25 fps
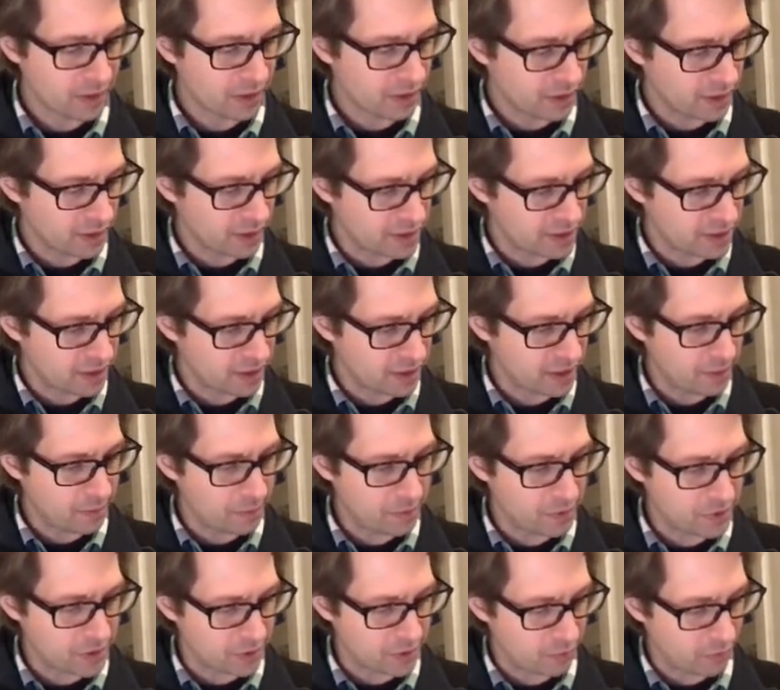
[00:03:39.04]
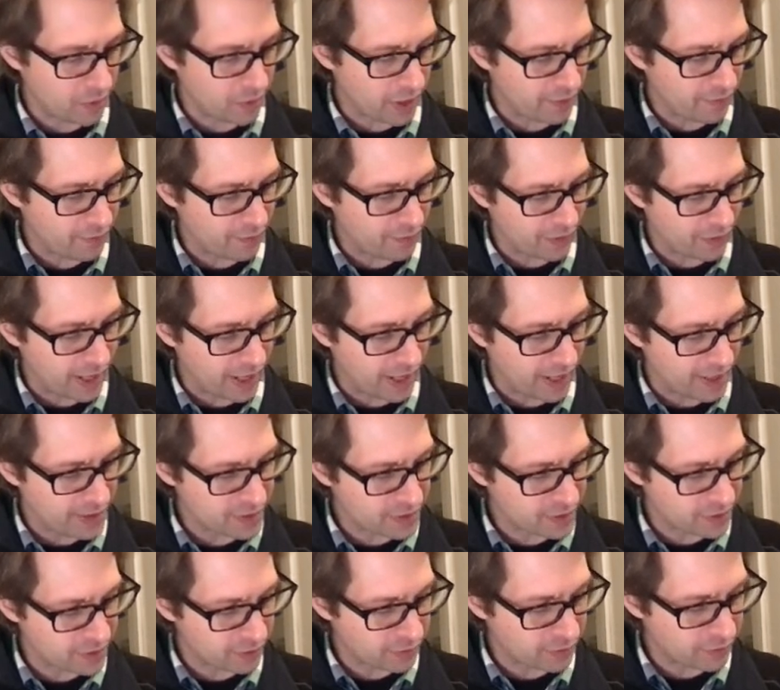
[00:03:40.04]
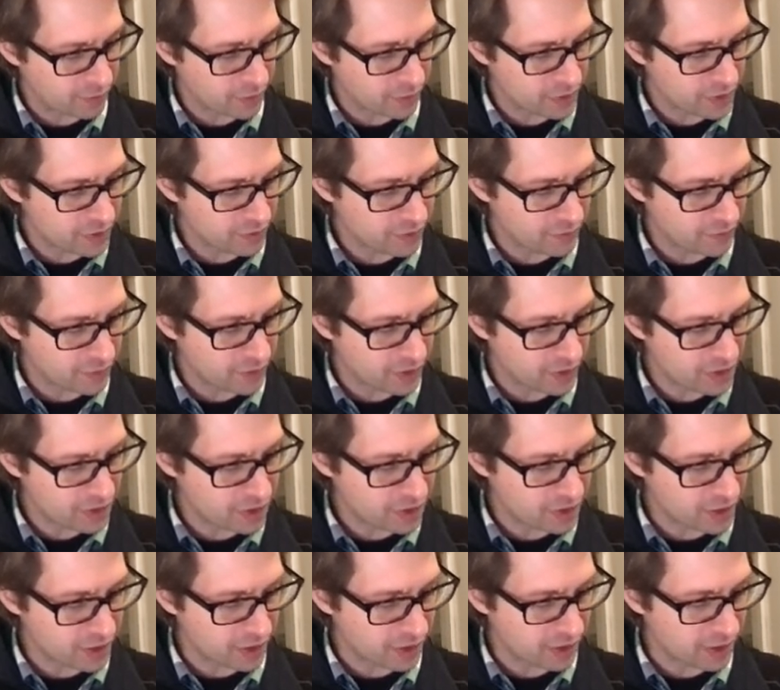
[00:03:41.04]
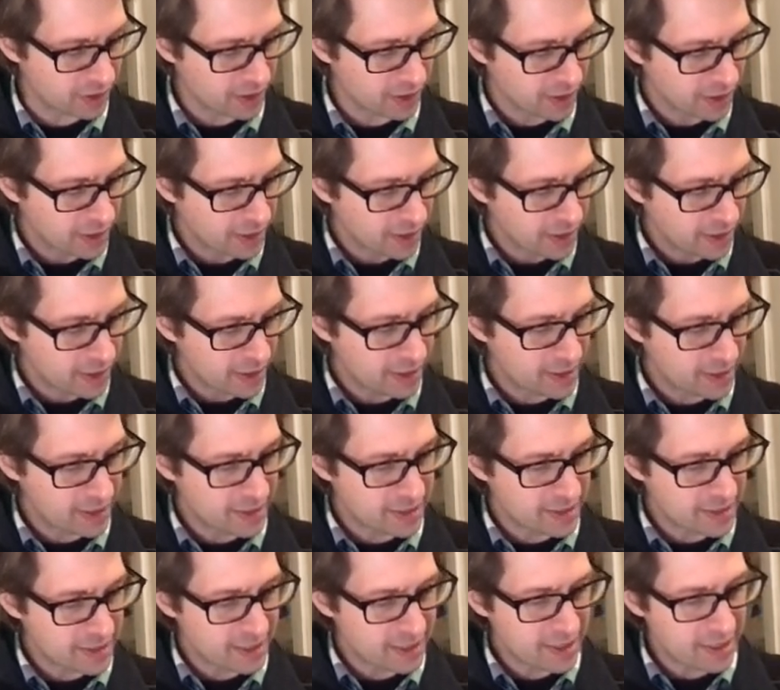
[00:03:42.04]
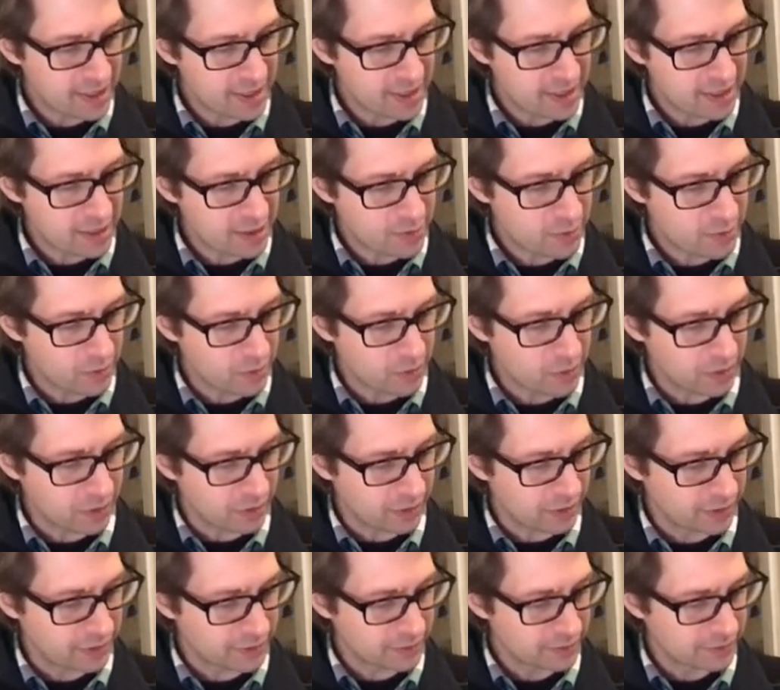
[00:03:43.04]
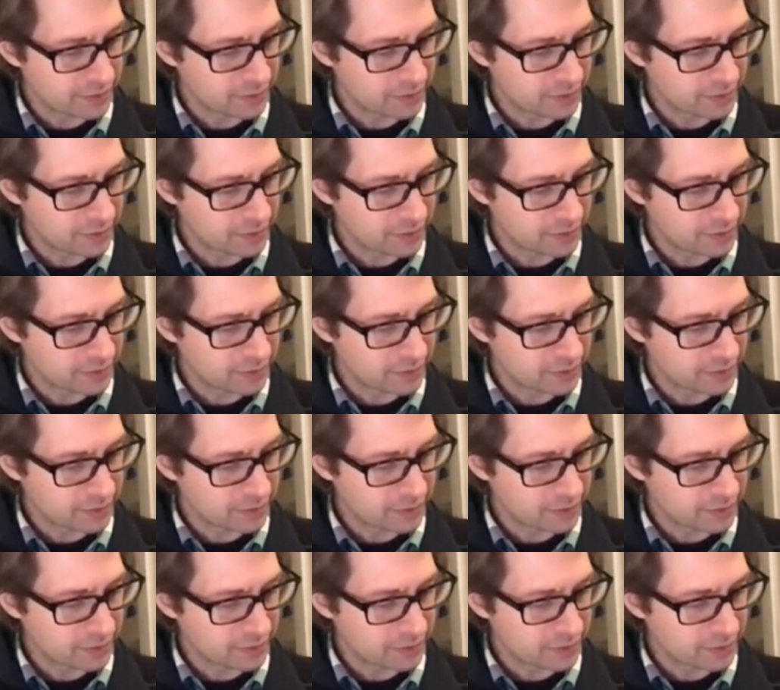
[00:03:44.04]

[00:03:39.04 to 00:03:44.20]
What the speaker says: let's keep using red for that. So the force of friction is equal